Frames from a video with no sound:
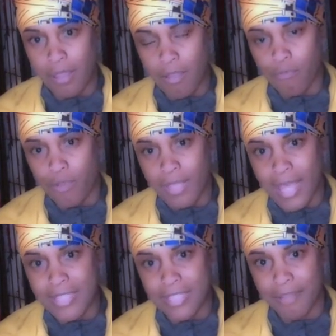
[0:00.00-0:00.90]

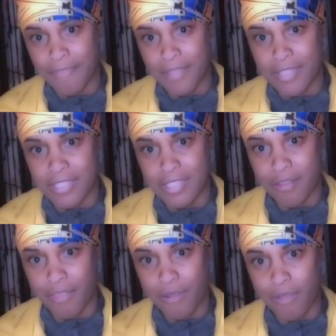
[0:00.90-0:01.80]
realizing the feelings and
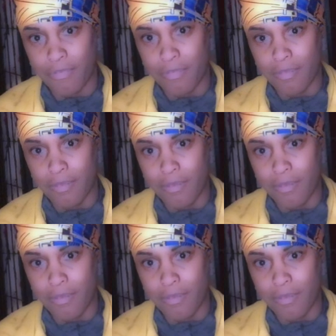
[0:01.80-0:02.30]
the thoughts